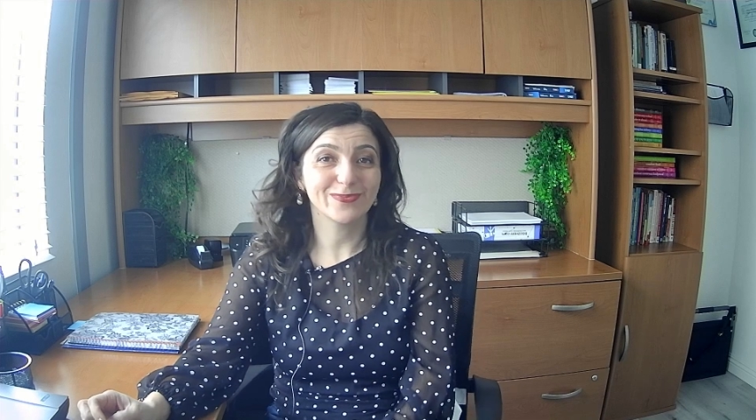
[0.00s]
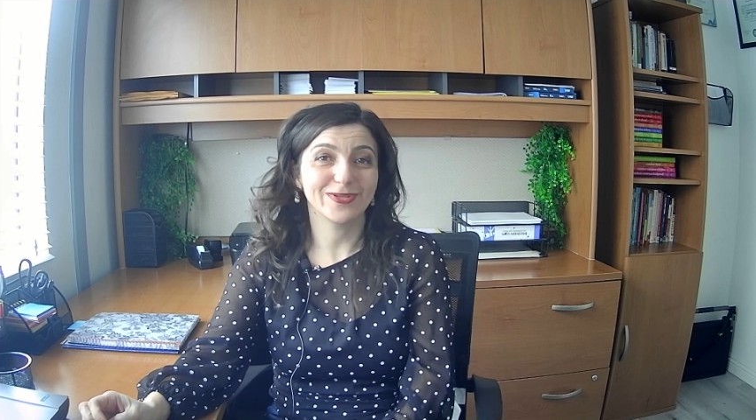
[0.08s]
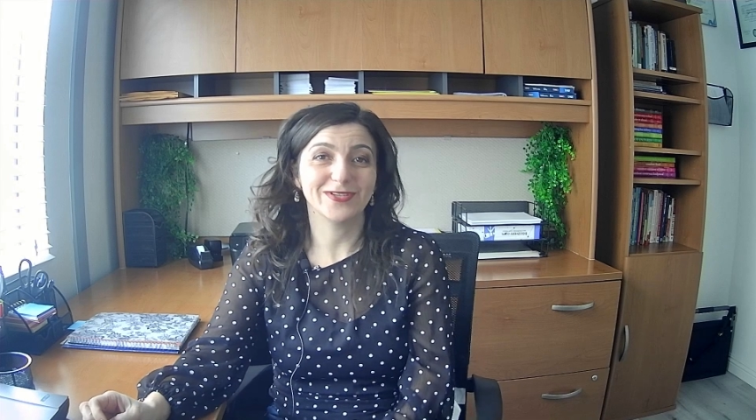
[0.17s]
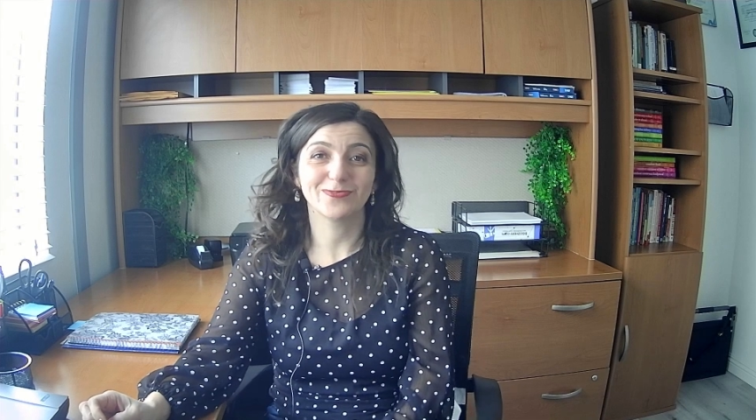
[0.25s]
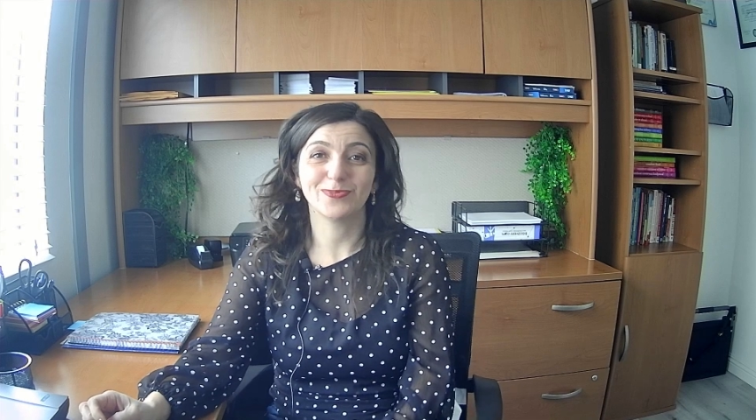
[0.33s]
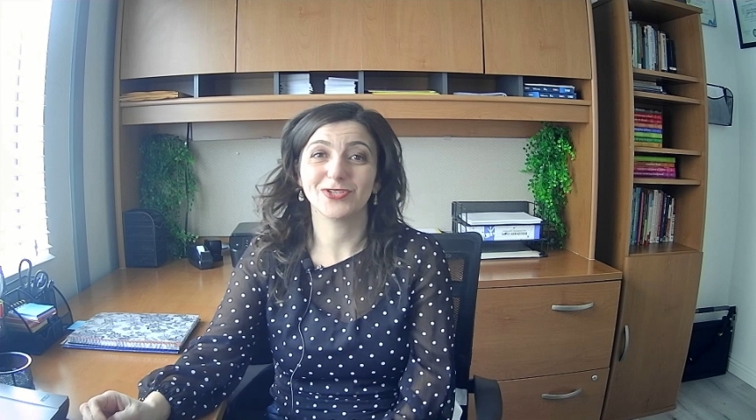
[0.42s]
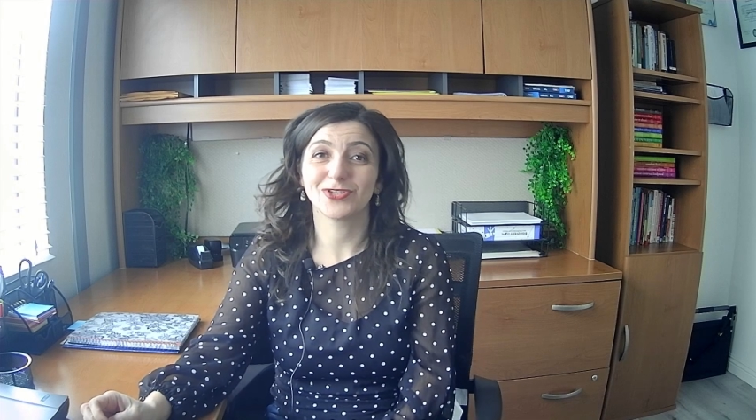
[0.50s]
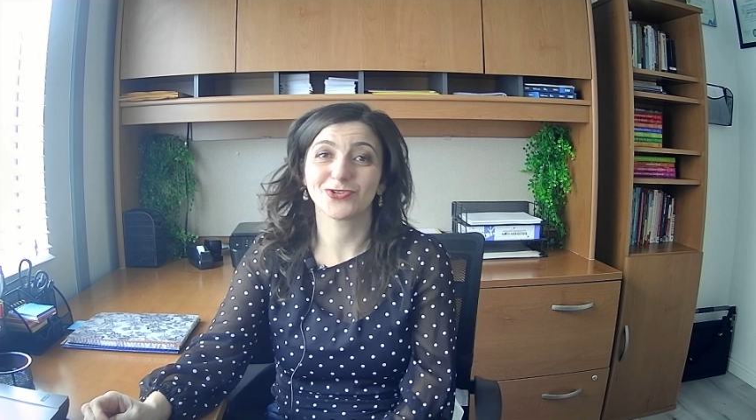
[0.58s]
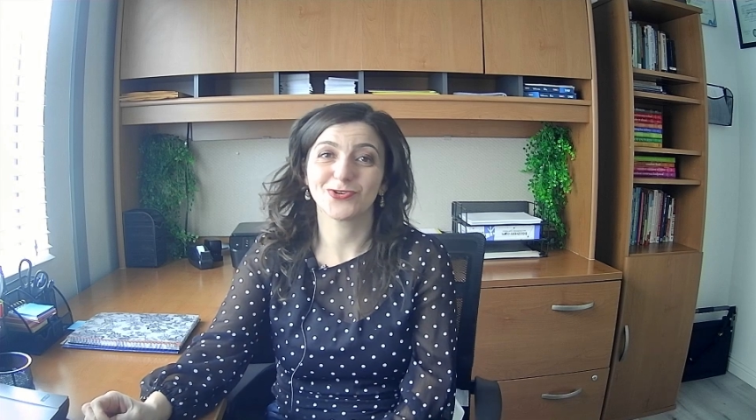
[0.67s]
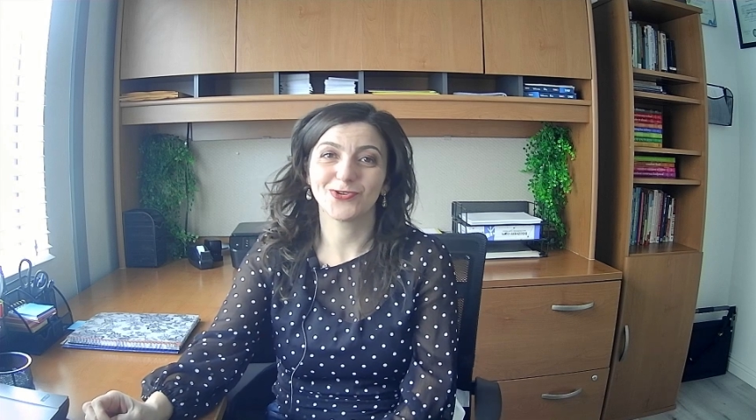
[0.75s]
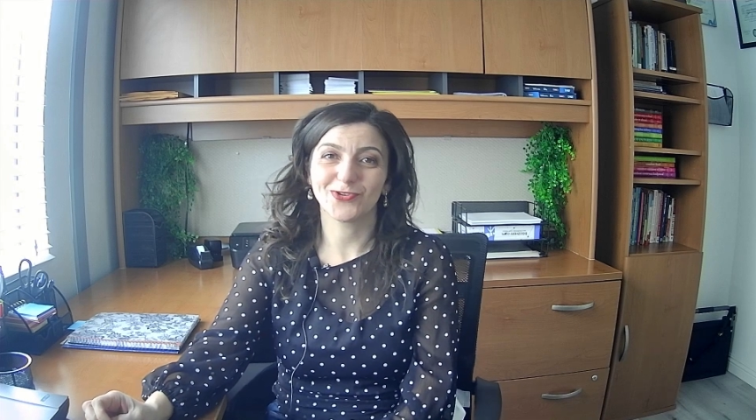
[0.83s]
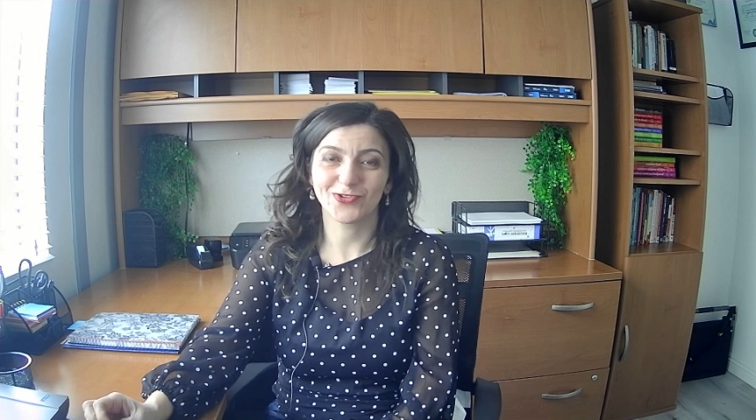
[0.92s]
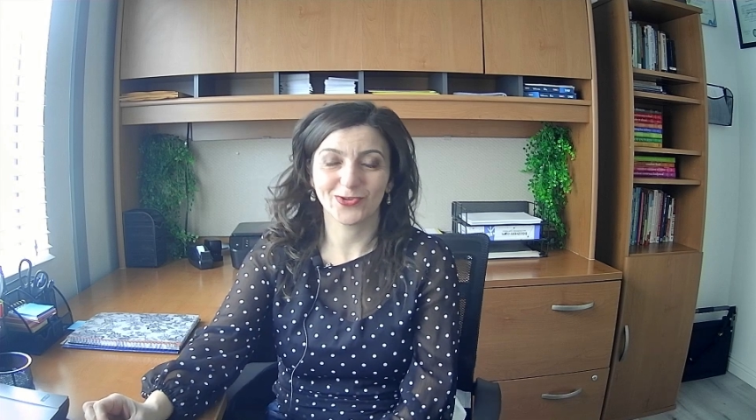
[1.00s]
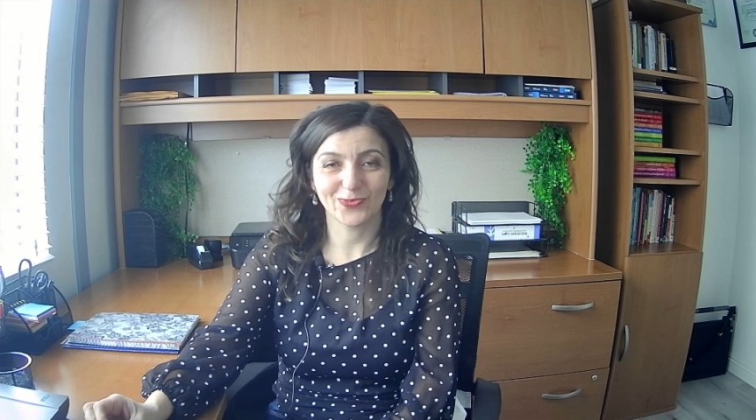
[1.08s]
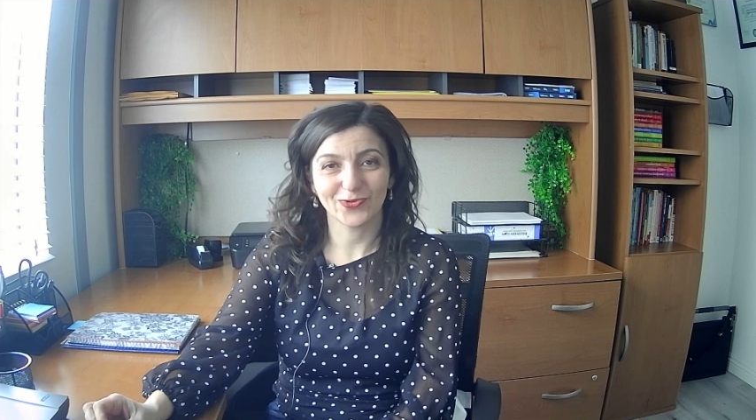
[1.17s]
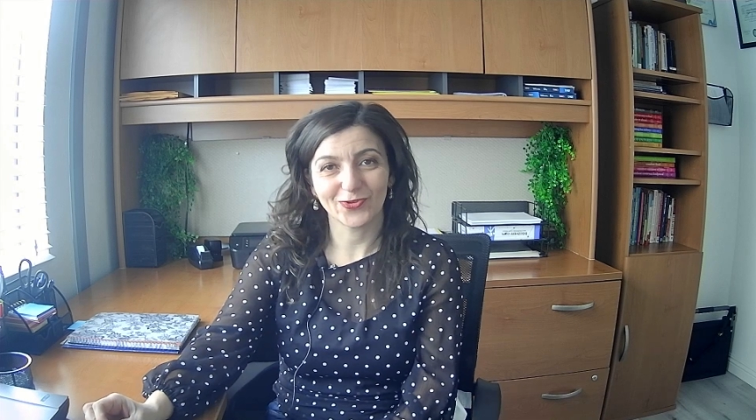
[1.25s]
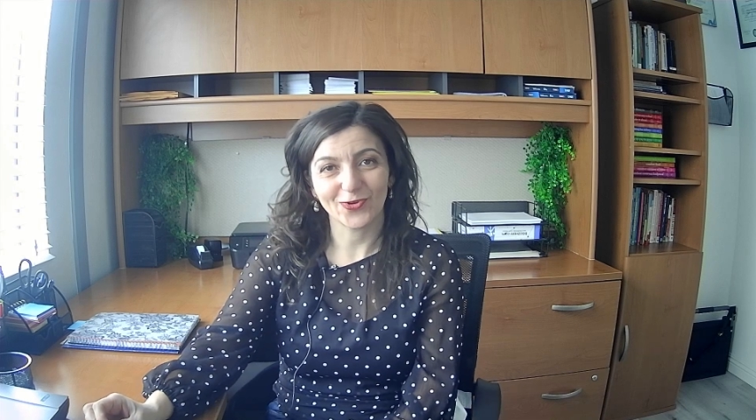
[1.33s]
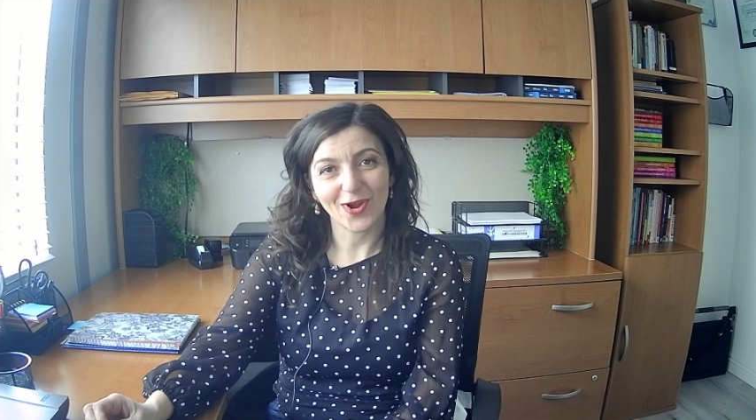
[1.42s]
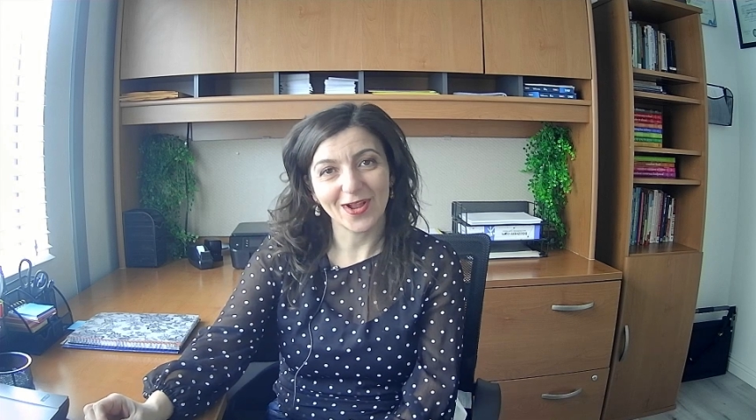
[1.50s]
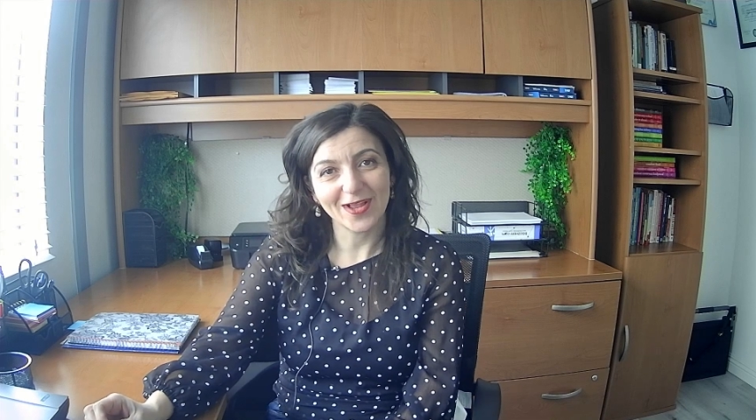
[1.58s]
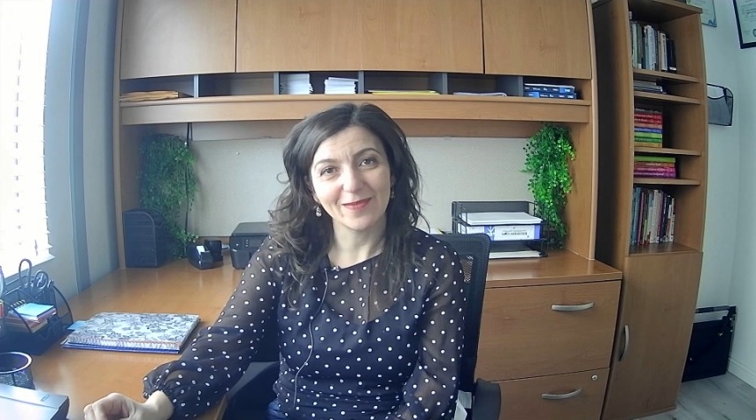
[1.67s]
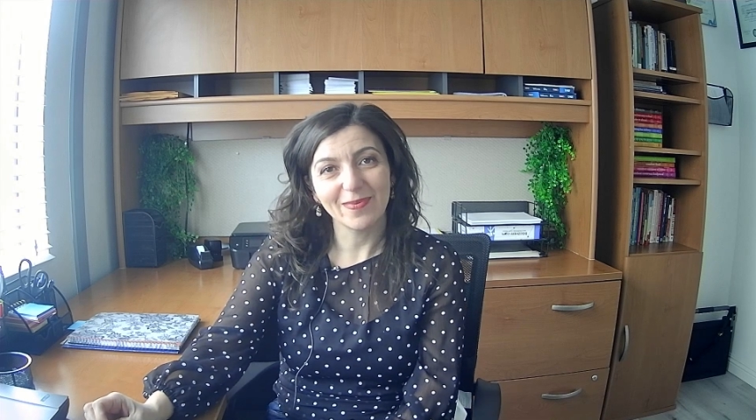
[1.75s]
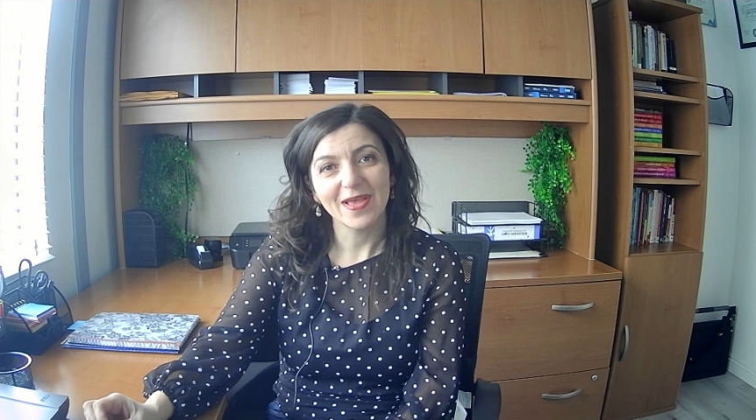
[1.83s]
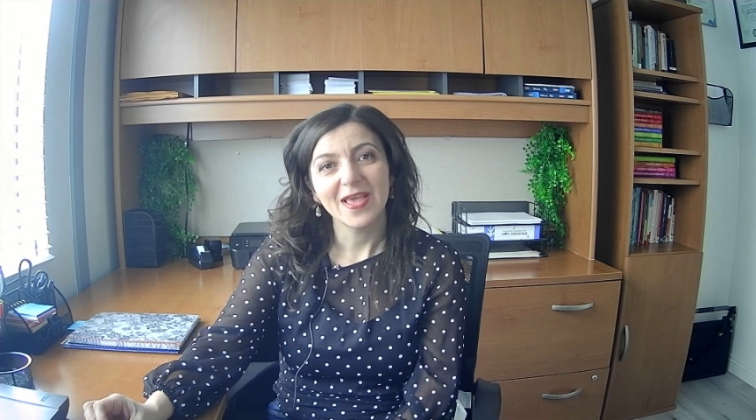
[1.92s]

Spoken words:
Please be sure to subscribe